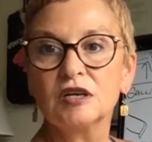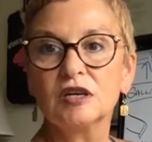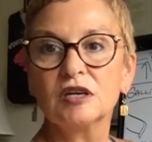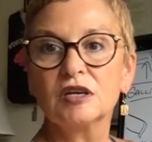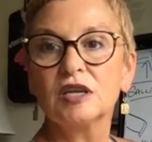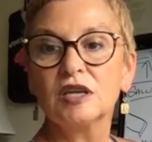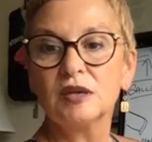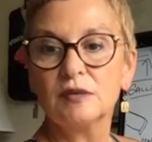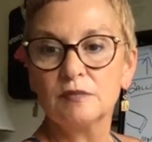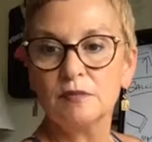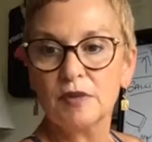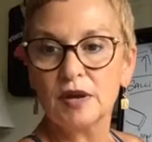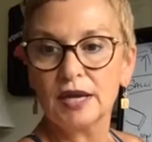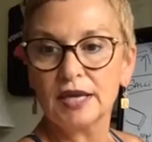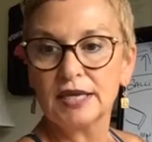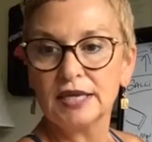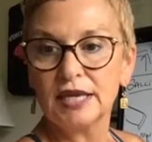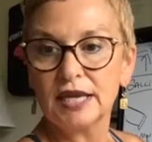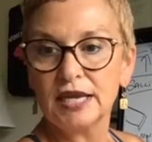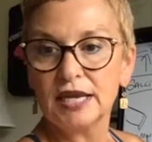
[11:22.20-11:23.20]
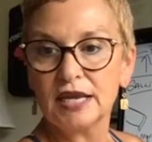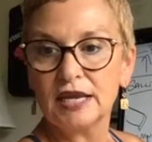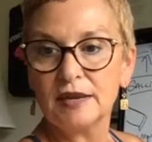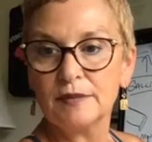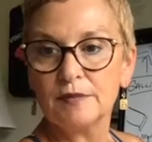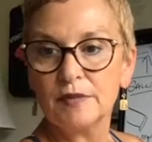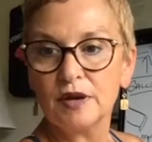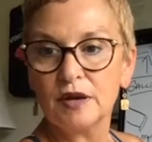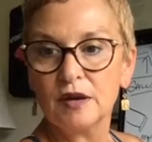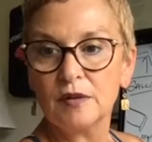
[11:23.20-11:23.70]
keep my
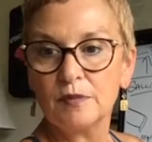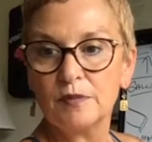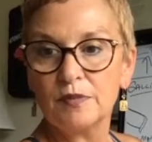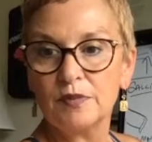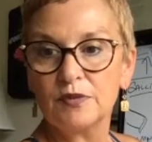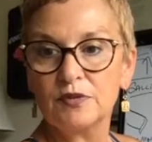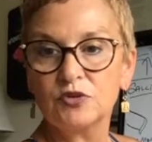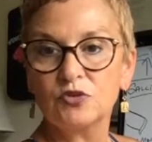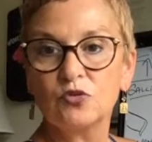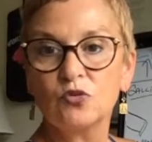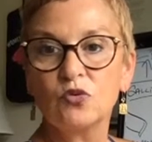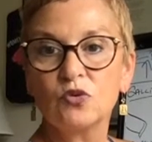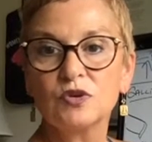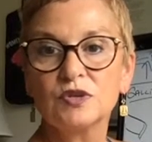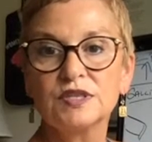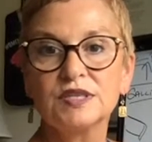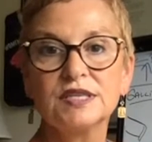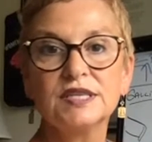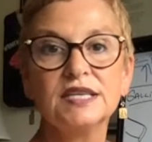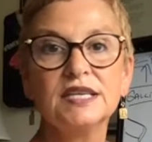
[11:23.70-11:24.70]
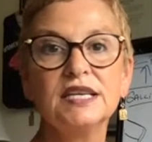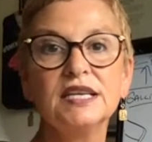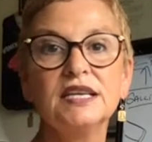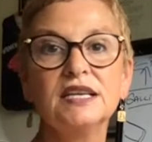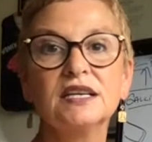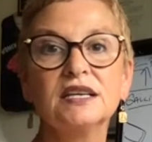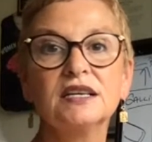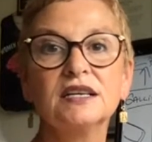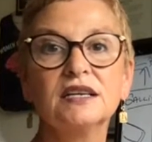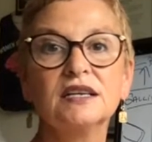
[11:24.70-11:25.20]
game up towards the,
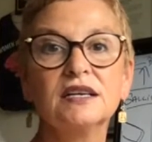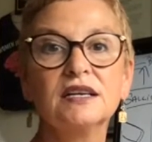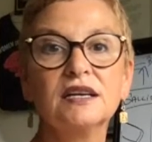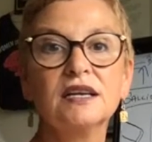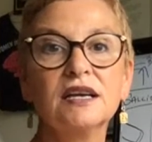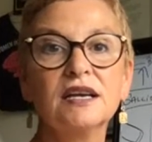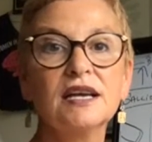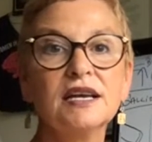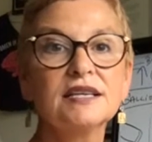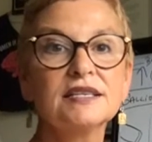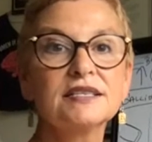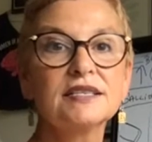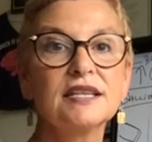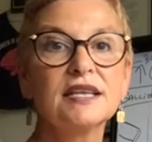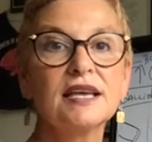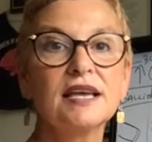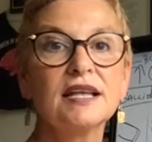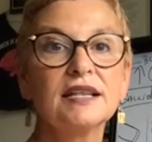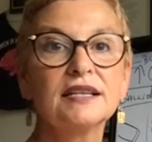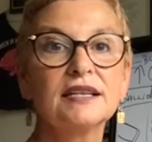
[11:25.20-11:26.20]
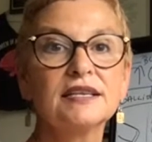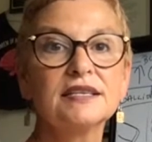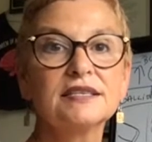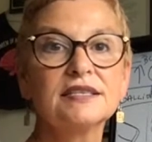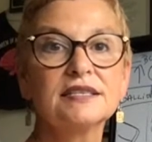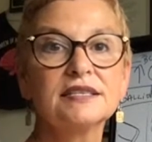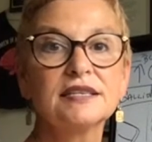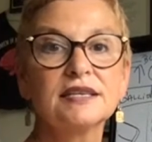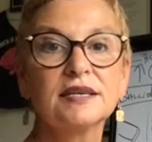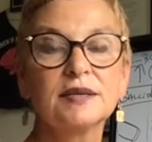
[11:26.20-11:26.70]
how's that? Let's
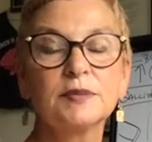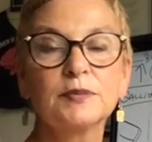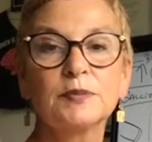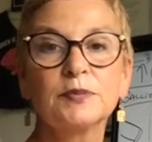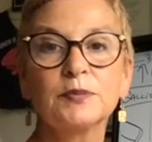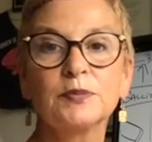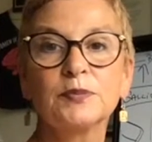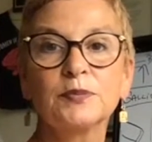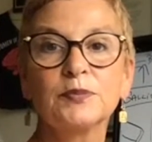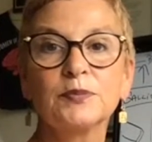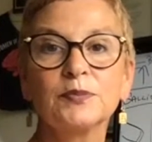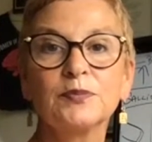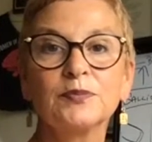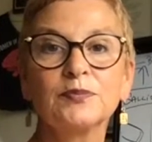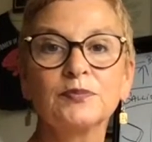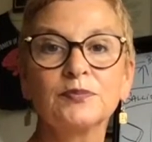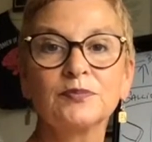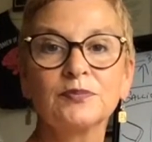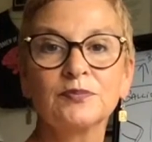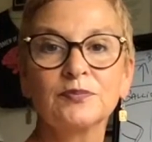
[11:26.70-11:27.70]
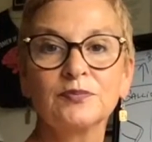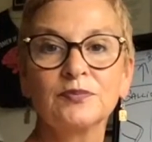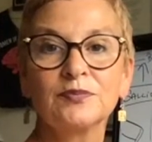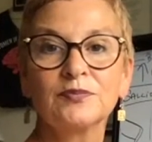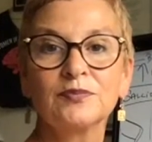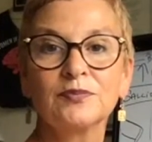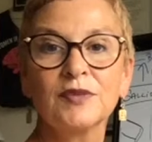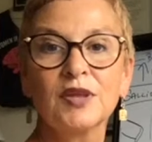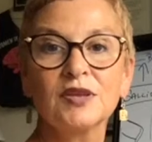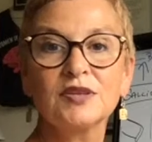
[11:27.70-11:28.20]
see.
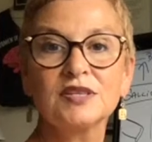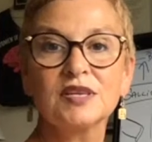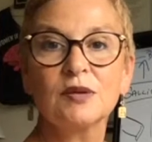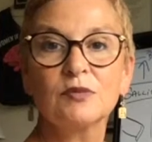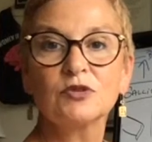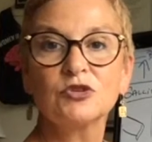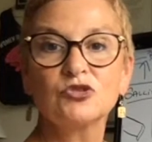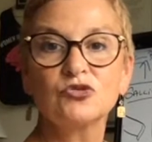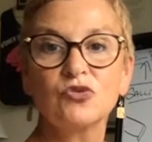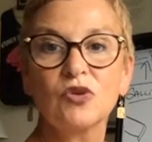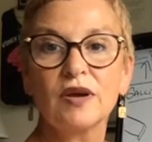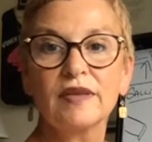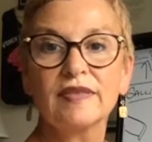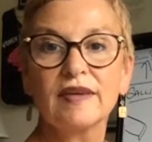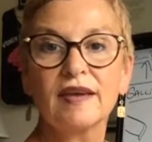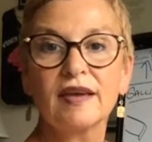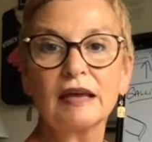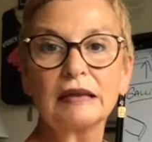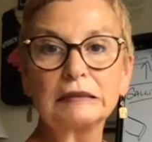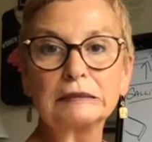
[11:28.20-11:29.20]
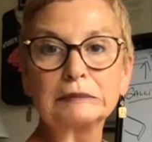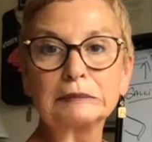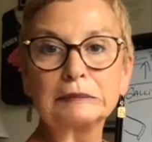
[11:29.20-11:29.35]
How's that? We'll try that.